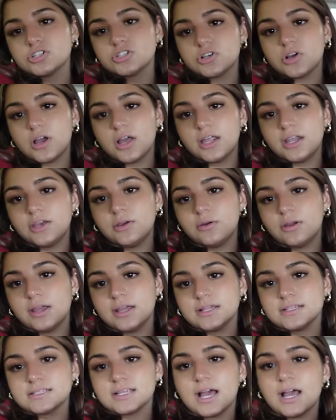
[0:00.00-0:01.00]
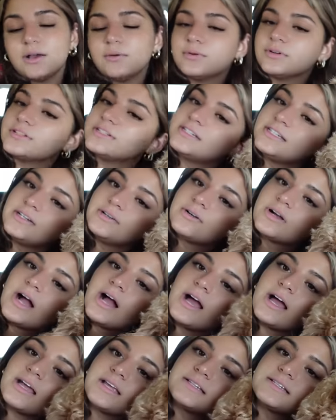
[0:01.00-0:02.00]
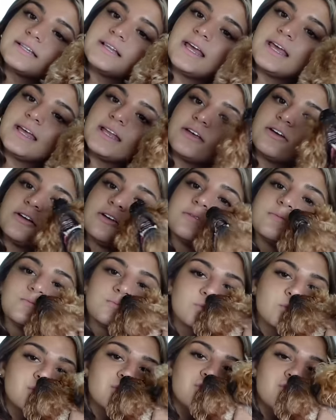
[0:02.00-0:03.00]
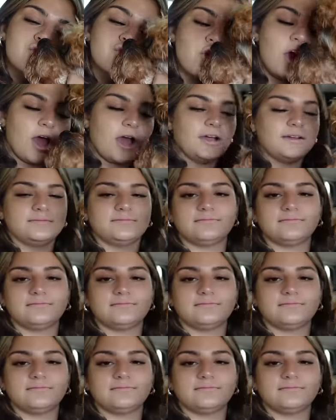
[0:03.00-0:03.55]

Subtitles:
So anyways, I will see you guys later. Mwah.